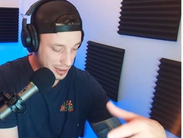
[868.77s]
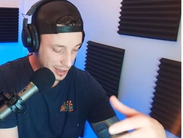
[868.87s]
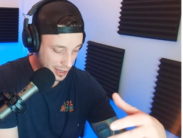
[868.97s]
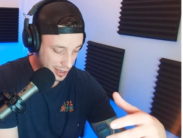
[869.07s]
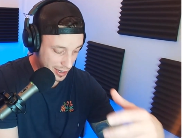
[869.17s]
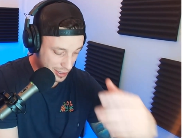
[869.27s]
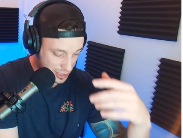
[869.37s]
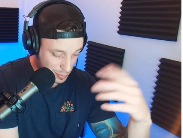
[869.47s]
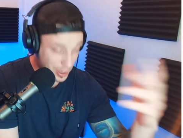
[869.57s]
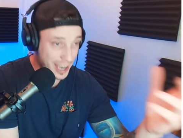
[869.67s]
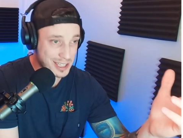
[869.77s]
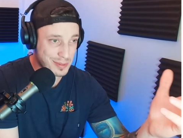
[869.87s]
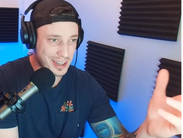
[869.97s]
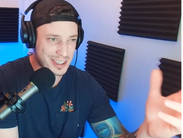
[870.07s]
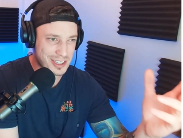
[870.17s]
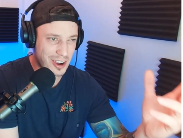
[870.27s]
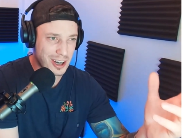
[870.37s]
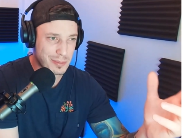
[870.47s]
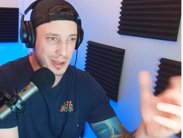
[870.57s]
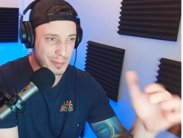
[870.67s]
And it surprised me, and it
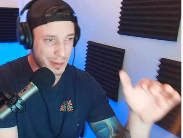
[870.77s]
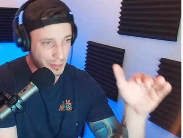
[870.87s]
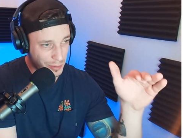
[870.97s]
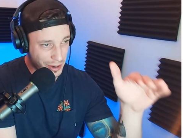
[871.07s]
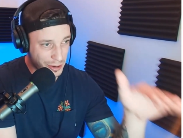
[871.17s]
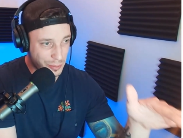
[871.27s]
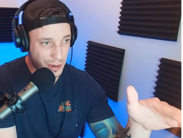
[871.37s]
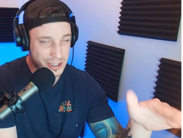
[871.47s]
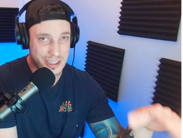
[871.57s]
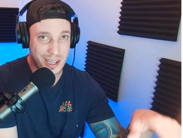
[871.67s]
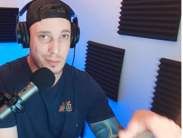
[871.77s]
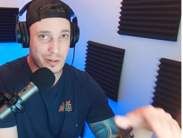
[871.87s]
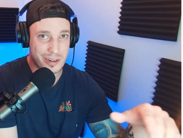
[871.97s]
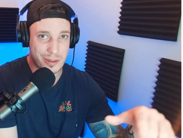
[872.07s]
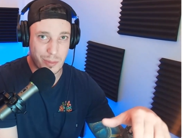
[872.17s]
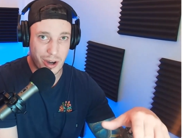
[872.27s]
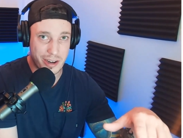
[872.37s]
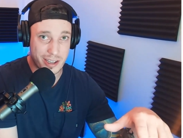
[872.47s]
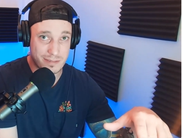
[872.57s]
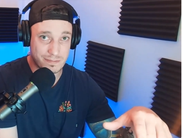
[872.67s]
shocked me, and made me want to go much deeper into
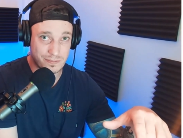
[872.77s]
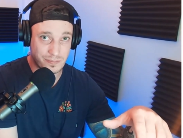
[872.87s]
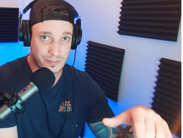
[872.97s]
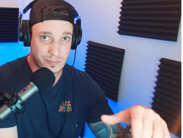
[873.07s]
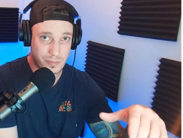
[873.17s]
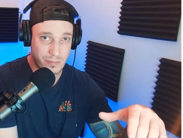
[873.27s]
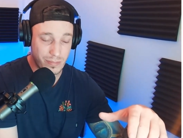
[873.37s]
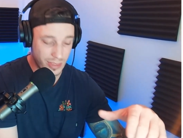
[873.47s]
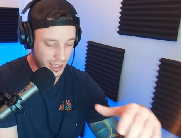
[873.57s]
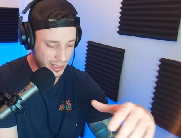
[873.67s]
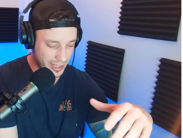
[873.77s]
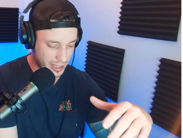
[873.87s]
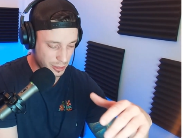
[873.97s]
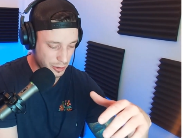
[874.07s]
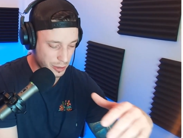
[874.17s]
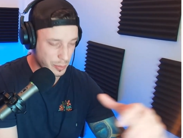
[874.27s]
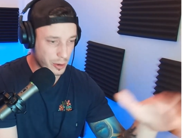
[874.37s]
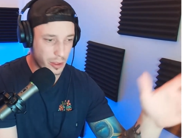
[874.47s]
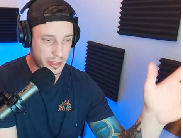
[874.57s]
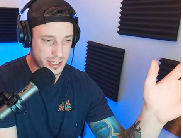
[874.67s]
modding and like learn about
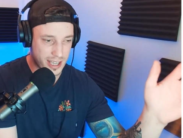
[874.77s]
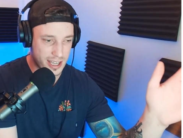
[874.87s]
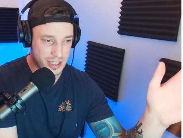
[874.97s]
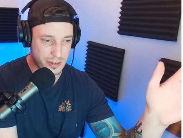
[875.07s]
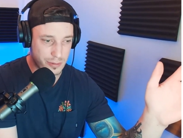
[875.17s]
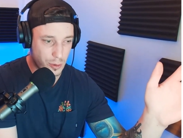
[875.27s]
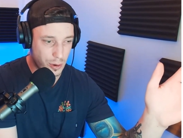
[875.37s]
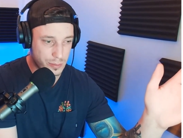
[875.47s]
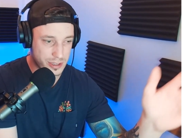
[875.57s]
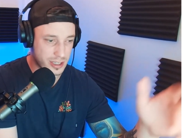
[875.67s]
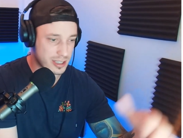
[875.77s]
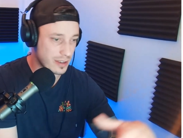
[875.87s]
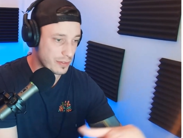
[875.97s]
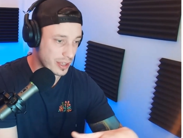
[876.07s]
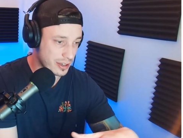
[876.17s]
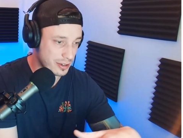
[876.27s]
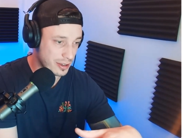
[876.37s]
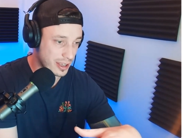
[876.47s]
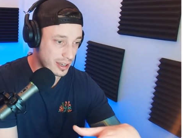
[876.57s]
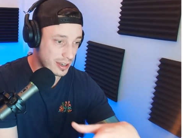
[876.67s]
all these guys in the forums and the stuff they'd
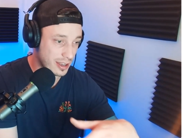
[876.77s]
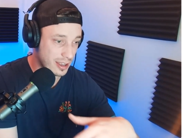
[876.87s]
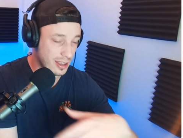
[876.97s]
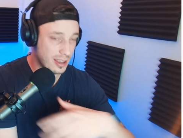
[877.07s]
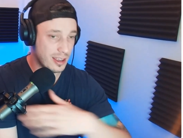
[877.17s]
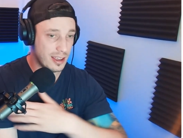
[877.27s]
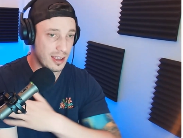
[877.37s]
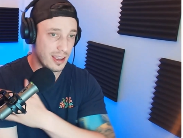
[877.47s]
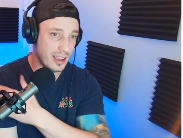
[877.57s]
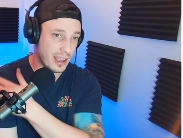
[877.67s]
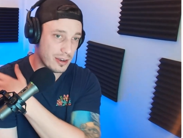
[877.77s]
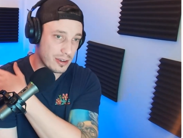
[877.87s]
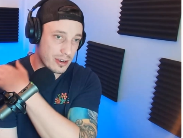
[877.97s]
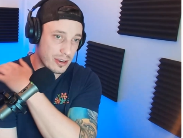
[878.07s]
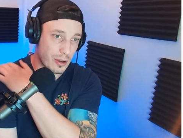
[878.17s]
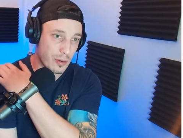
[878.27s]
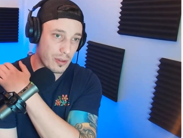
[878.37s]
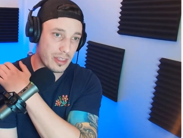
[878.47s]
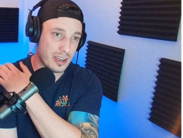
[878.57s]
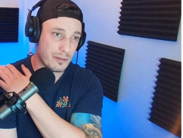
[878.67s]
done, and
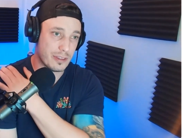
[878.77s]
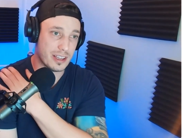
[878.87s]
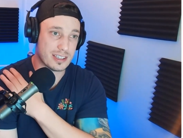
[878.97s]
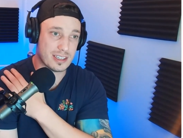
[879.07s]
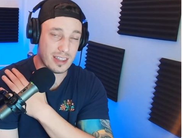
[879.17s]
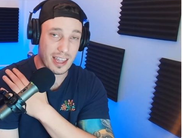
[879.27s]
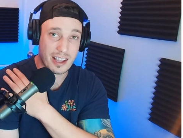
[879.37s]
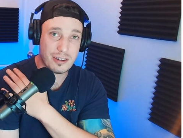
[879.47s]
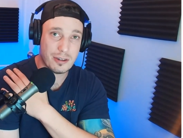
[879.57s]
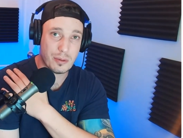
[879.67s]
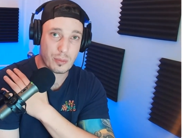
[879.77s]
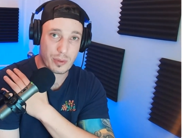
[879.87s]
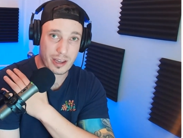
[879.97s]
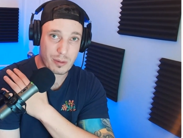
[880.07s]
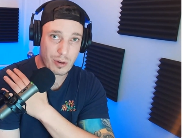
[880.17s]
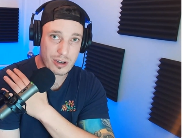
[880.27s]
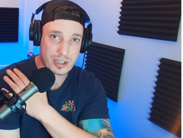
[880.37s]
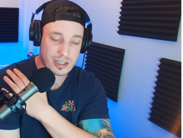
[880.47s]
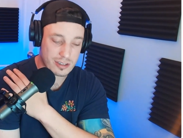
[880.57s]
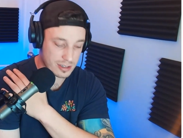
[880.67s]
the different things they could do and what their
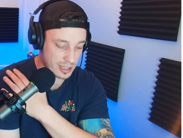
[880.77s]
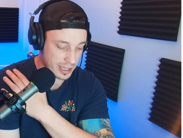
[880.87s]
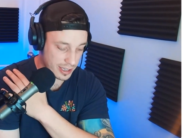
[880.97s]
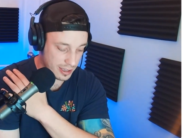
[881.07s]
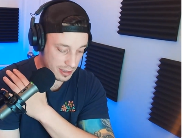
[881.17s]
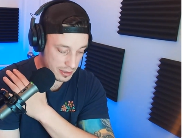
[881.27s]
projects looked like.